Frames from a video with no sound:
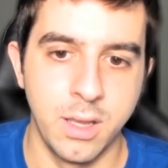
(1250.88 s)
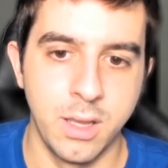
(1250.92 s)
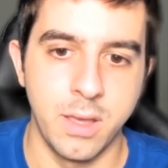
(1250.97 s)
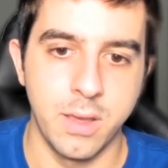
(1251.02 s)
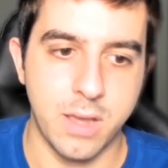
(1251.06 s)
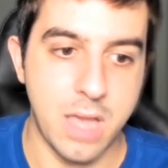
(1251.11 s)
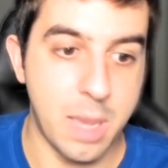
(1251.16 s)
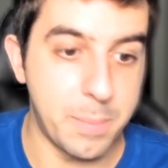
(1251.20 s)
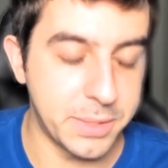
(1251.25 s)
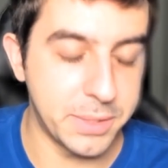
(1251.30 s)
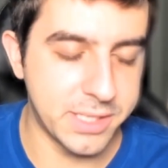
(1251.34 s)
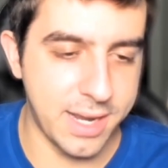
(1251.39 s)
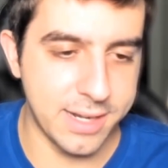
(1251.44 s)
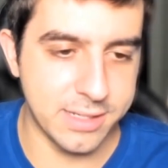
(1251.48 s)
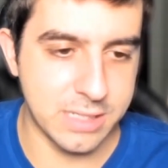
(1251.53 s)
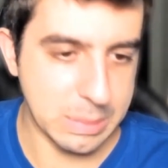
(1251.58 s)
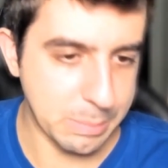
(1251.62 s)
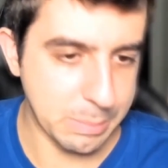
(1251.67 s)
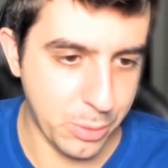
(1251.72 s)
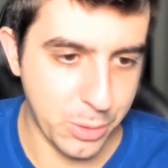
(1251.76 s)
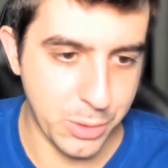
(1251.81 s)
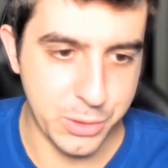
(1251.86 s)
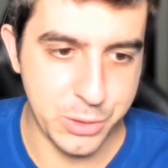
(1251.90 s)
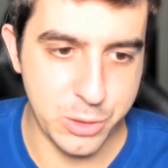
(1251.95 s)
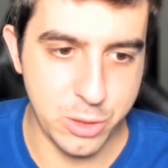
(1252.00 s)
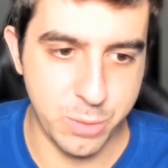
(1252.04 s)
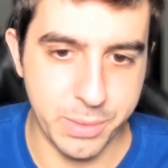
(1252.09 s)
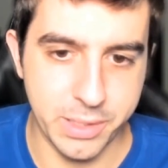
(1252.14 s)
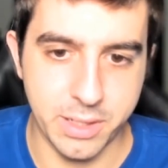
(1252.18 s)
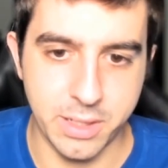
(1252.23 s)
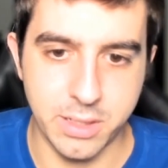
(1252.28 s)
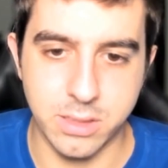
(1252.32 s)
Company size is important too
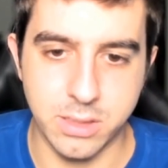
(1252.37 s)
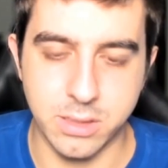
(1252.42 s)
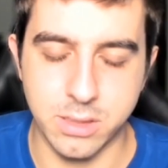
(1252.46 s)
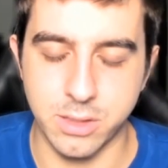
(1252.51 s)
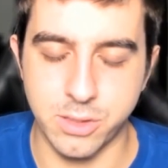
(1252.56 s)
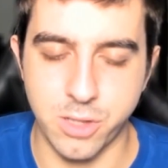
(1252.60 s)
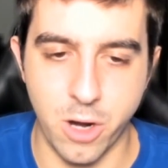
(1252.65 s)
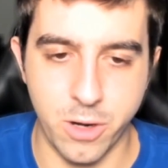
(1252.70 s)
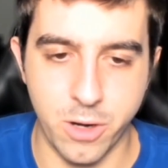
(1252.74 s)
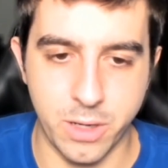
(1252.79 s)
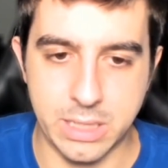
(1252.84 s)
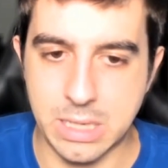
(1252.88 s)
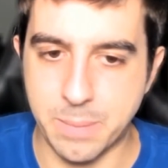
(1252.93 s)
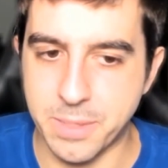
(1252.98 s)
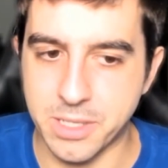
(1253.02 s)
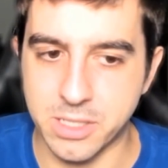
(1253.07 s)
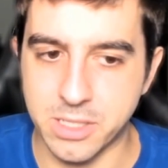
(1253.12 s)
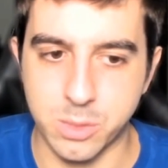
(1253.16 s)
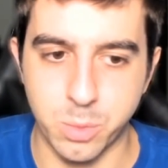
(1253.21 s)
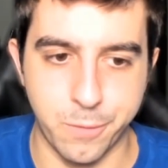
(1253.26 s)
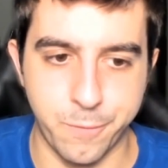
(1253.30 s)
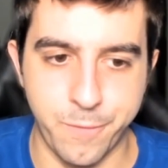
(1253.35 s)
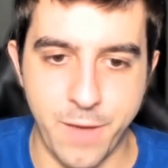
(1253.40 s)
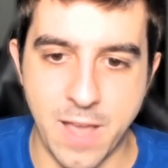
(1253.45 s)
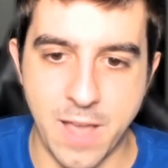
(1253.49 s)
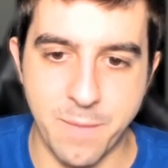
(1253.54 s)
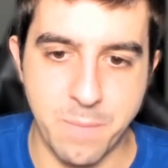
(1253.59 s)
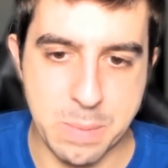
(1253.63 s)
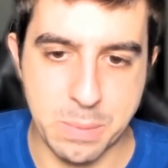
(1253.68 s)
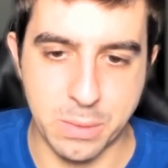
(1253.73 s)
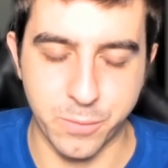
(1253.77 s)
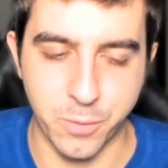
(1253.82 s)
because targeting a business with 5
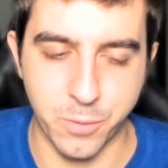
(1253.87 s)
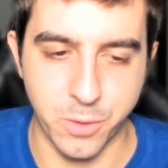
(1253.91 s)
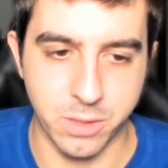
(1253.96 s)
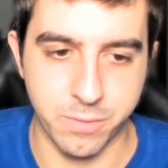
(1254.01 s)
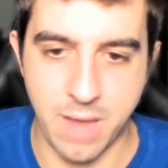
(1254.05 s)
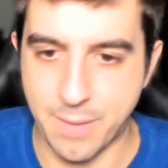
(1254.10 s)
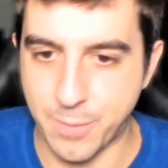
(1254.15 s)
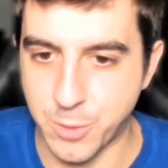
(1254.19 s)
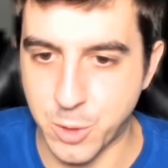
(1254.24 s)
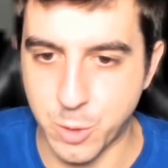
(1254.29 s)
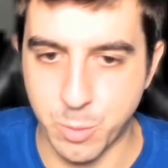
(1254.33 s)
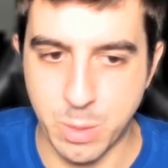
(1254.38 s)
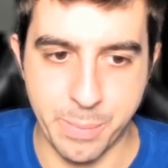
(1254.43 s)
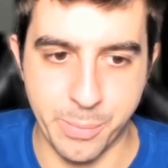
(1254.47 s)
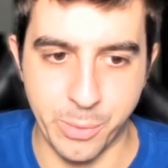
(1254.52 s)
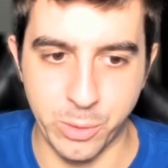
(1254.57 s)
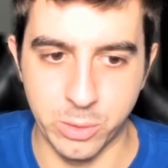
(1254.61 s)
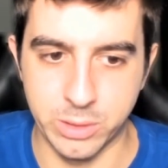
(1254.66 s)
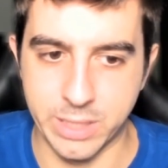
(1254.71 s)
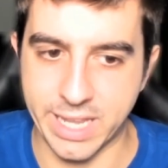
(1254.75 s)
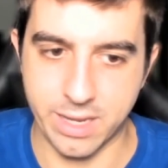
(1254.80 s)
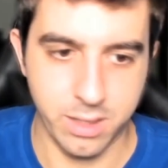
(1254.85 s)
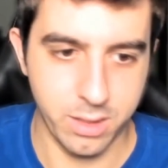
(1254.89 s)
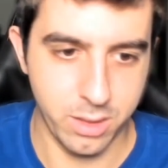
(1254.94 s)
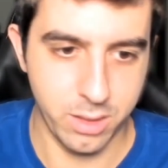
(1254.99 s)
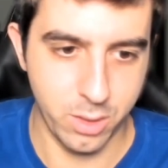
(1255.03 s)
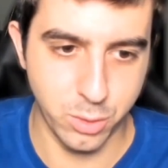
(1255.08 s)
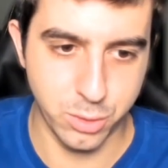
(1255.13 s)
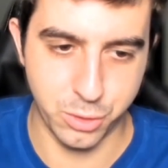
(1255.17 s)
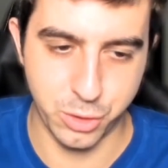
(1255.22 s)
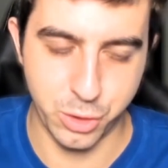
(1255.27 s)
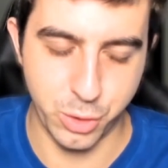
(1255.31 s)
people versus 500 people, like
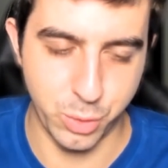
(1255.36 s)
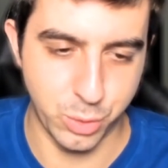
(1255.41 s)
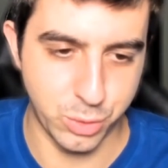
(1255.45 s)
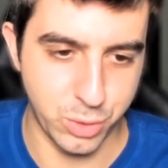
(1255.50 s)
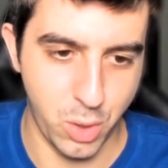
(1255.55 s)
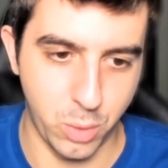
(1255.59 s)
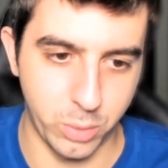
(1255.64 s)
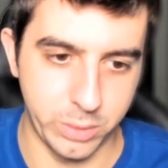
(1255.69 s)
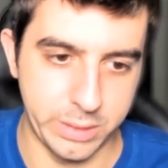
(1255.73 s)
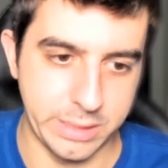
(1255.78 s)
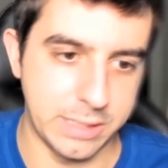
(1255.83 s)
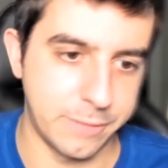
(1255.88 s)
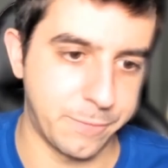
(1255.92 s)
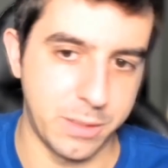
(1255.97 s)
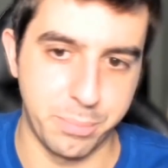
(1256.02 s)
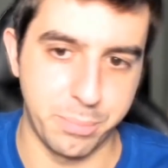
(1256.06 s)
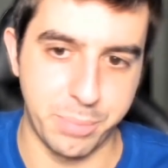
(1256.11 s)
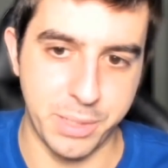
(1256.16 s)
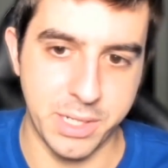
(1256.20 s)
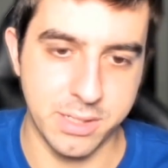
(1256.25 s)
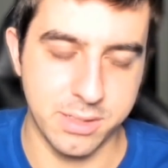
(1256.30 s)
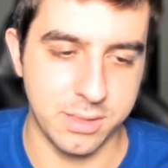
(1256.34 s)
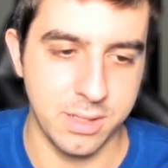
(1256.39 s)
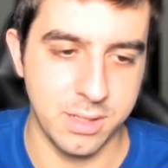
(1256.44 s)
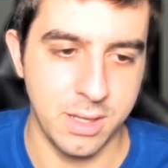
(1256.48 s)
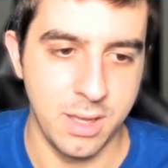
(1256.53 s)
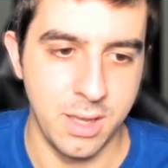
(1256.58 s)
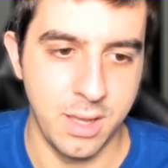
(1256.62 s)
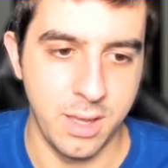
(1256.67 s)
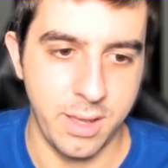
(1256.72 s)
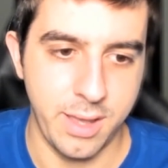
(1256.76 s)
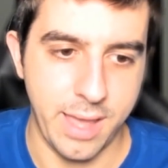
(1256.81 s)
those are two totally different beasts,
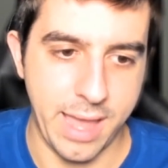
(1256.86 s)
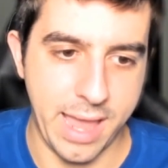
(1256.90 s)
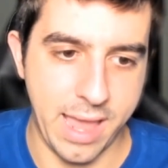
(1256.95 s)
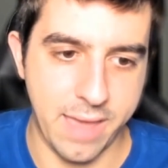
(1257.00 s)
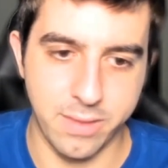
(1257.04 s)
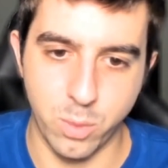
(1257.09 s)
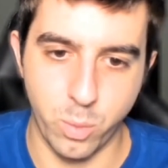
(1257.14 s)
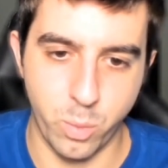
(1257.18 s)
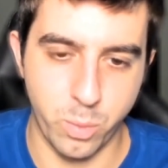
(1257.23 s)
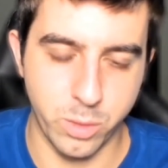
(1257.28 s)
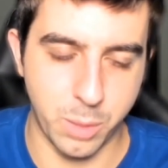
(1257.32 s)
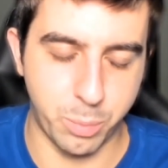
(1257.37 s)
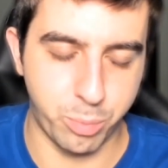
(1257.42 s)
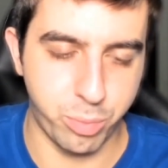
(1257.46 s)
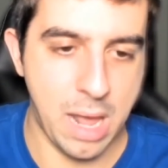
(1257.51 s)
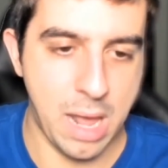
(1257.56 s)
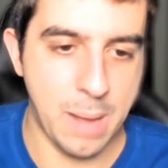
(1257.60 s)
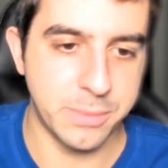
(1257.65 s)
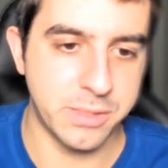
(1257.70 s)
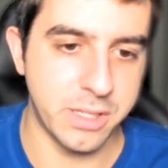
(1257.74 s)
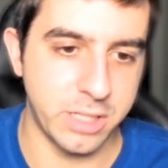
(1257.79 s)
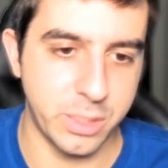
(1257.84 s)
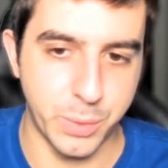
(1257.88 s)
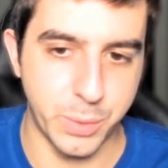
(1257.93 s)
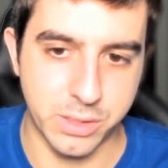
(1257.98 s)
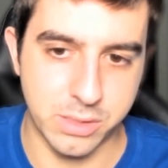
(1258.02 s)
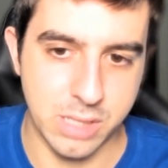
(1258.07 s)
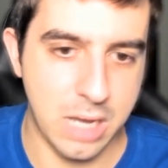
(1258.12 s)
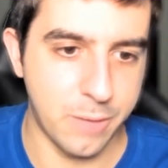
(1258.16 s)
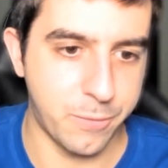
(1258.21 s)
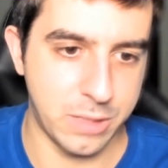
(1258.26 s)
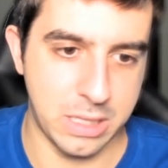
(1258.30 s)
and the problems that you would
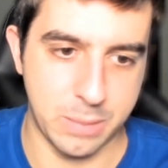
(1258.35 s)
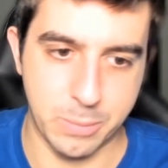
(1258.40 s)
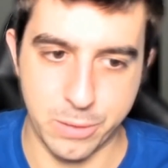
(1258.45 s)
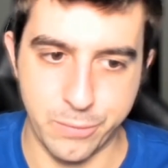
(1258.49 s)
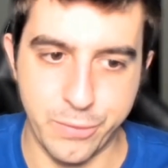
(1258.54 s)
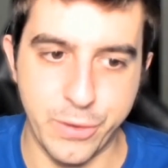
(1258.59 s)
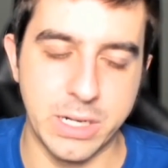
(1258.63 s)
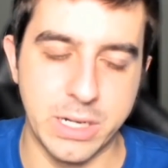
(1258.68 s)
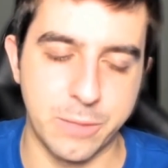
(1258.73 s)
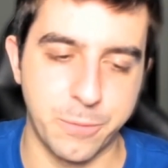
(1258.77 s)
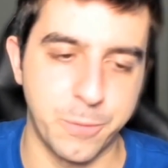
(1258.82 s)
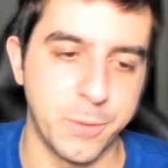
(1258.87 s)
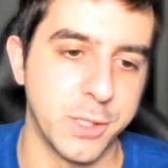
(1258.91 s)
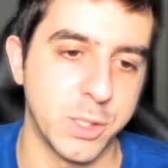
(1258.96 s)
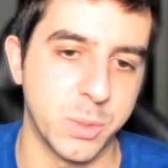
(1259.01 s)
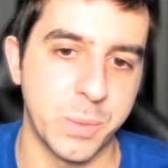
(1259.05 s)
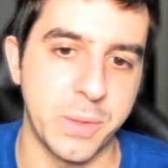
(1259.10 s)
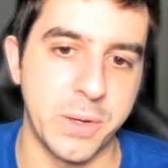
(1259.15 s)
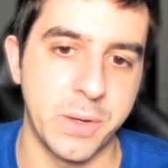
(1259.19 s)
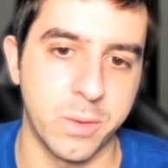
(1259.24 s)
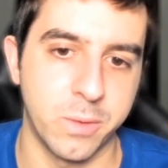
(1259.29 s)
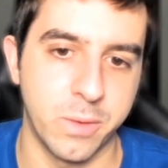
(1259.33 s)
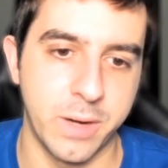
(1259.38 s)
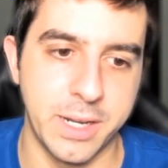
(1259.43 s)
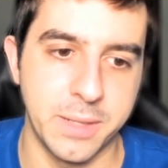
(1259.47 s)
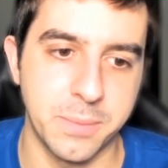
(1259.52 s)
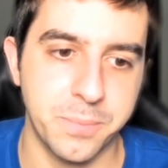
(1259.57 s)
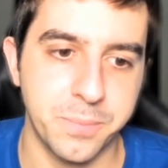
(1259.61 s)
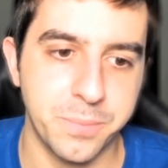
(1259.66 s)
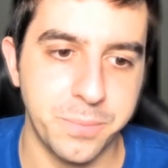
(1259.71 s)
solve for them are very different as well, right?